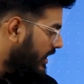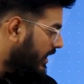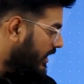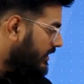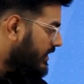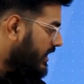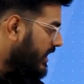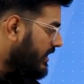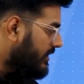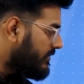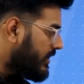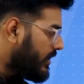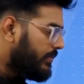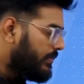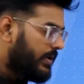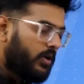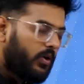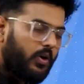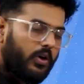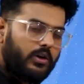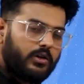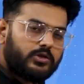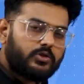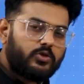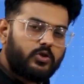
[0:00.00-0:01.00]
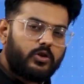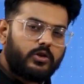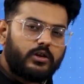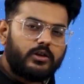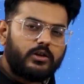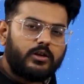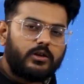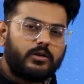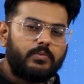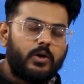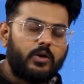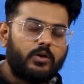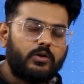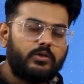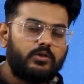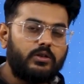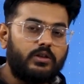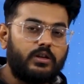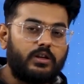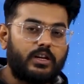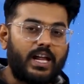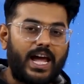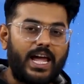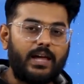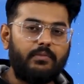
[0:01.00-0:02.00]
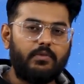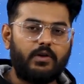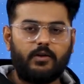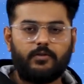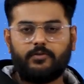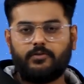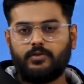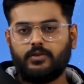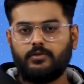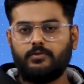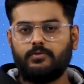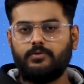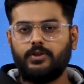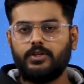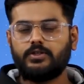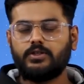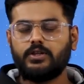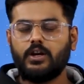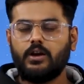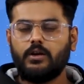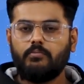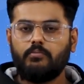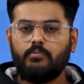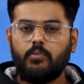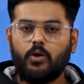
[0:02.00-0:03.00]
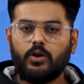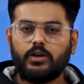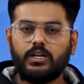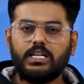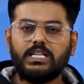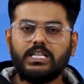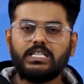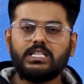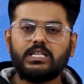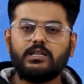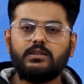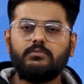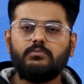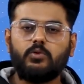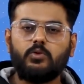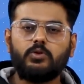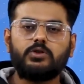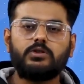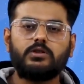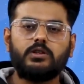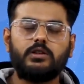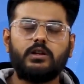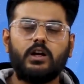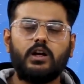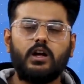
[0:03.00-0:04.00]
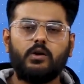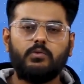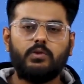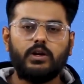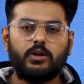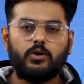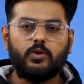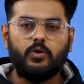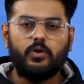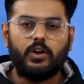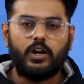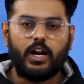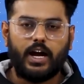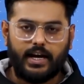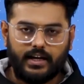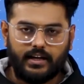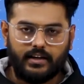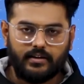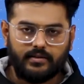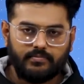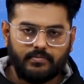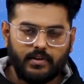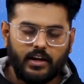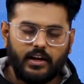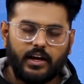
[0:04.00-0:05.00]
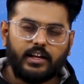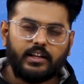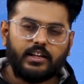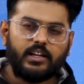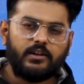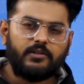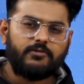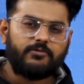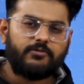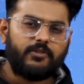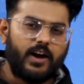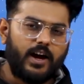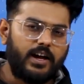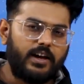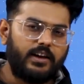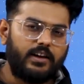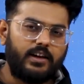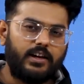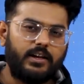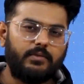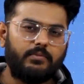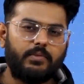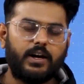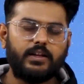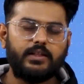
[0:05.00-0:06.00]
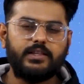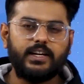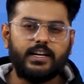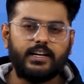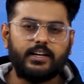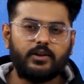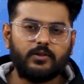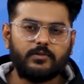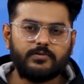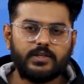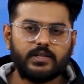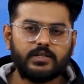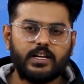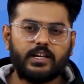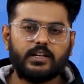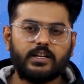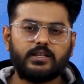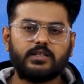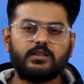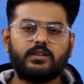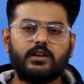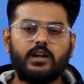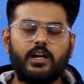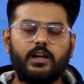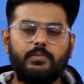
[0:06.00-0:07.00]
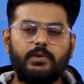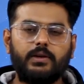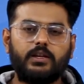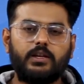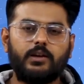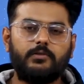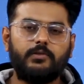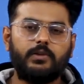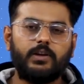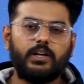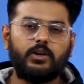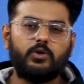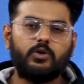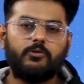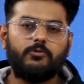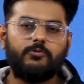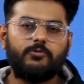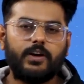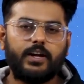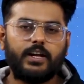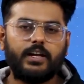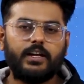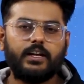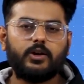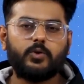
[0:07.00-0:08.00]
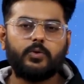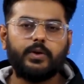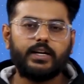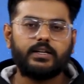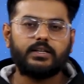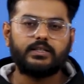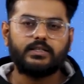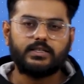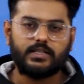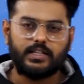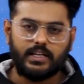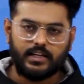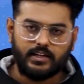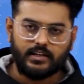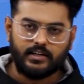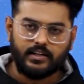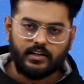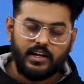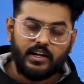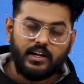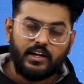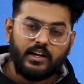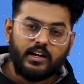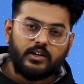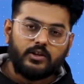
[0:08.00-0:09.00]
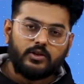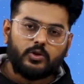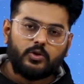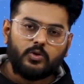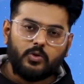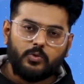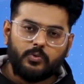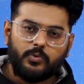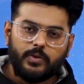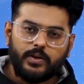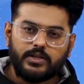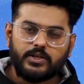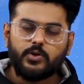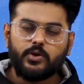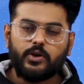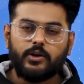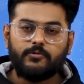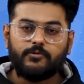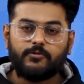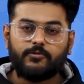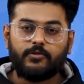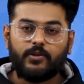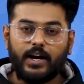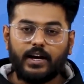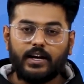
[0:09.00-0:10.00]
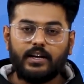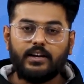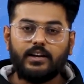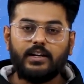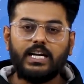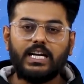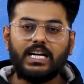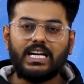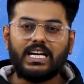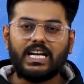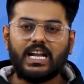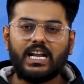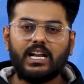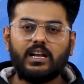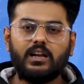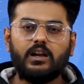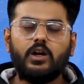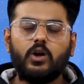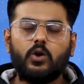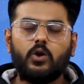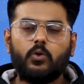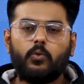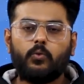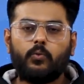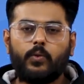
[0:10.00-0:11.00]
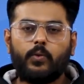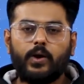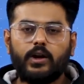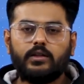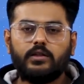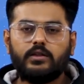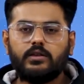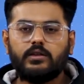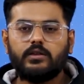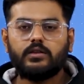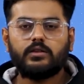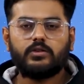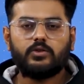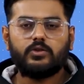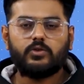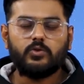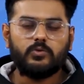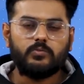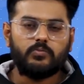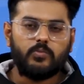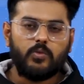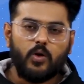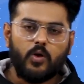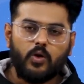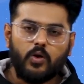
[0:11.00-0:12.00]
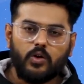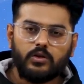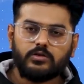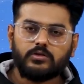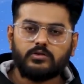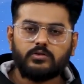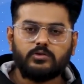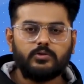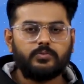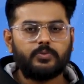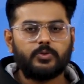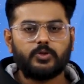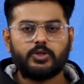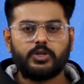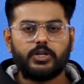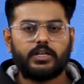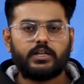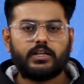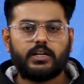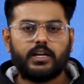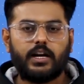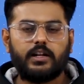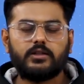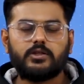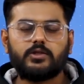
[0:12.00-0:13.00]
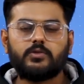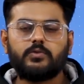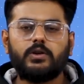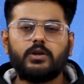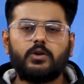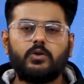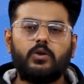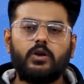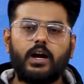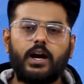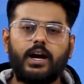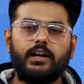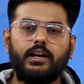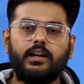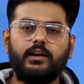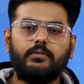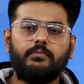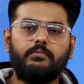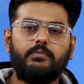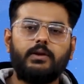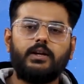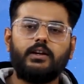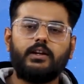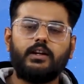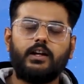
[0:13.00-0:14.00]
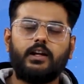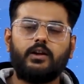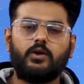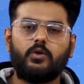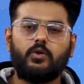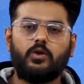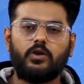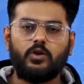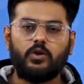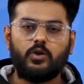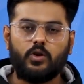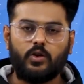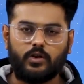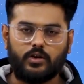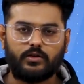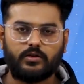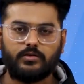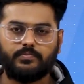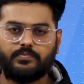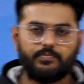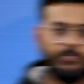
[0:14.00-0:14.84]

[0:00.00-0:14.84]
Then we'll be also talking about the time after which bodies in motion will collide. And then finally, by the end of this lecture, I'll be giving you a very quick trick through which you can finally tell whether two balls, two projectiles will collide in mid-air or not.